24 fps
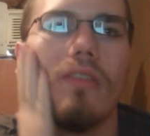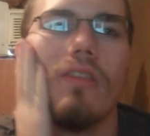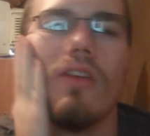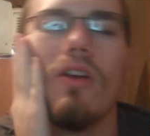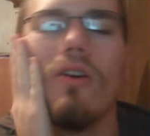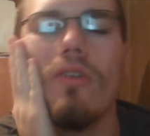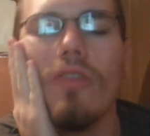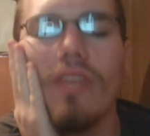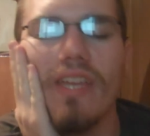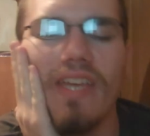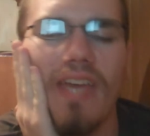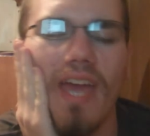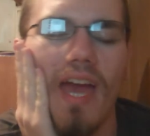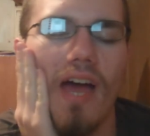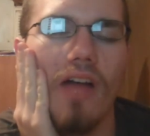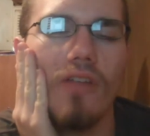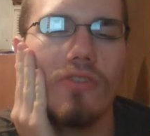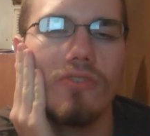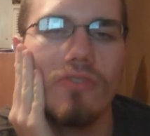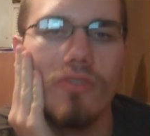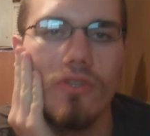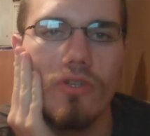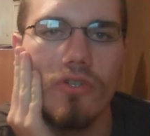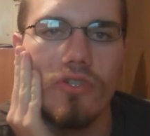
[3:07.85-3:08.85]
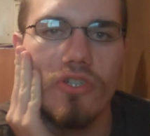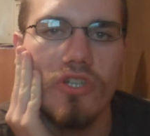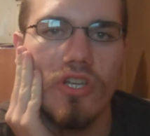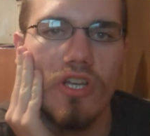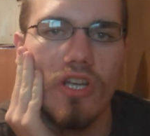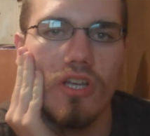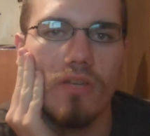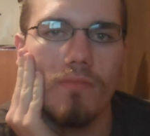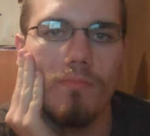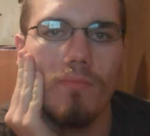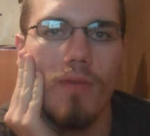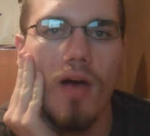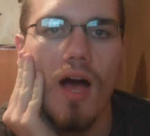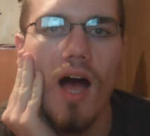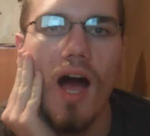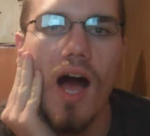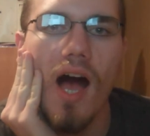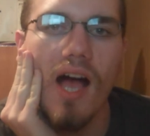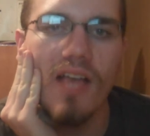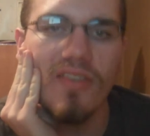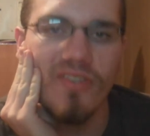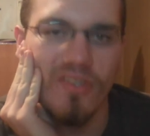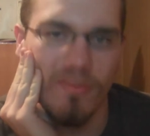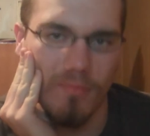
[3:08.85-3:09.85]
The only counselor she could
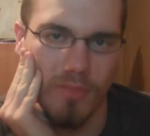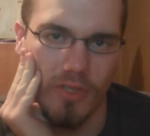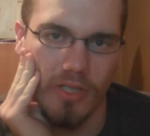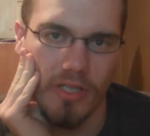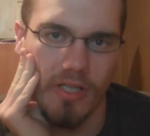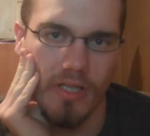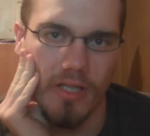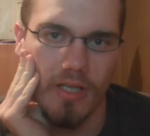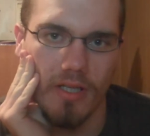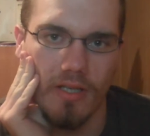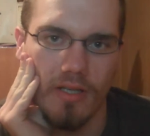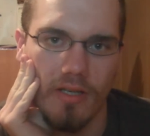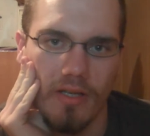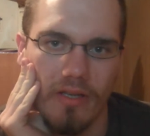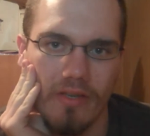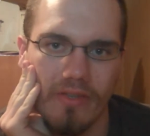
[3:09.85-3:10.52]
possibly